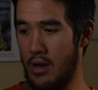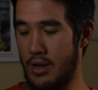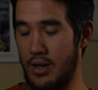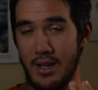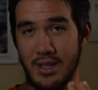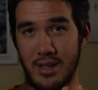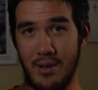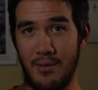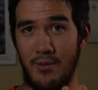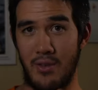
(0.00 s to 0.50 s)

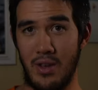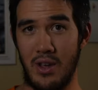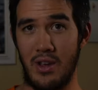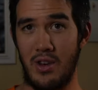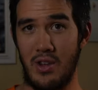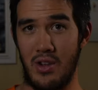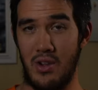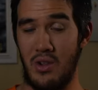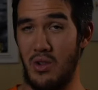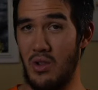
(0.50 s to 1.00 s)
Does it
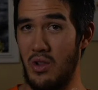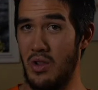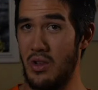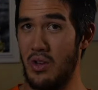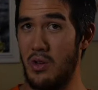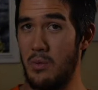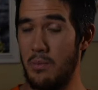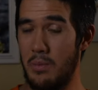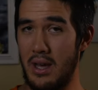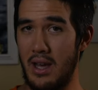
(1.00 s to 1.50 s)
feel a
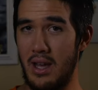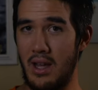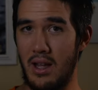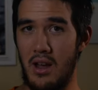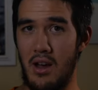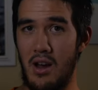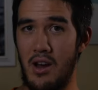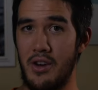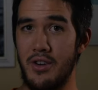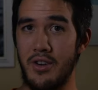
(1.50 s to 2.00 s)
little
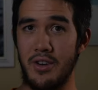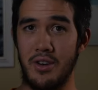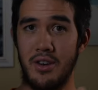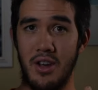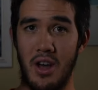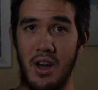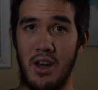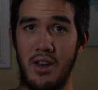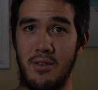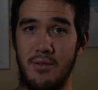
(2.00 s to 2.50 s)
bit
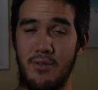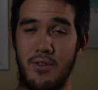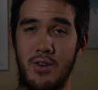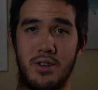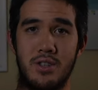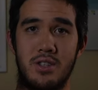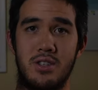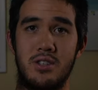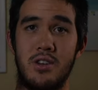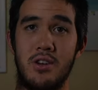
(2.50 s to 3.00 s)
undergunned
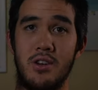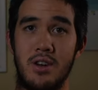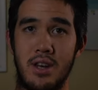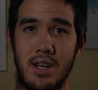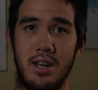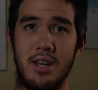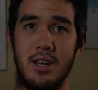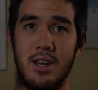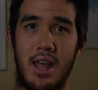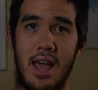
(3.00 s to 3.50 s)
for
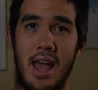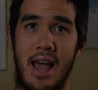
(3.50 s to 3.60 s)
certain